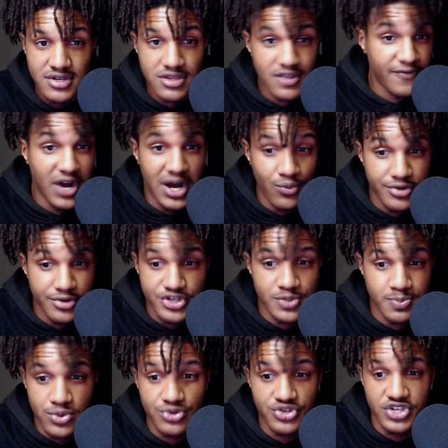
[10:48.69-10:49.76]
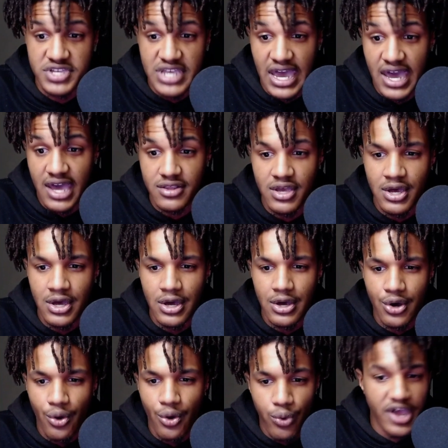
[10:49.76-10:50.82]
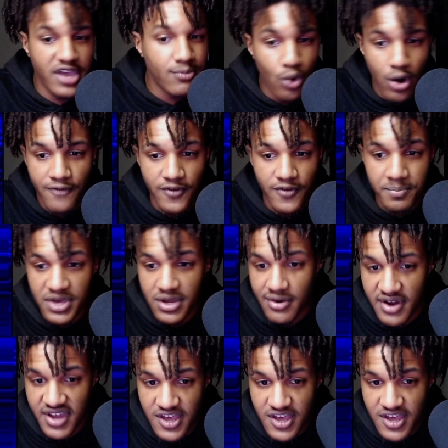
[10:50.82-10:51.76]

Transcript: Devon Witherspoon just had way more of a bigger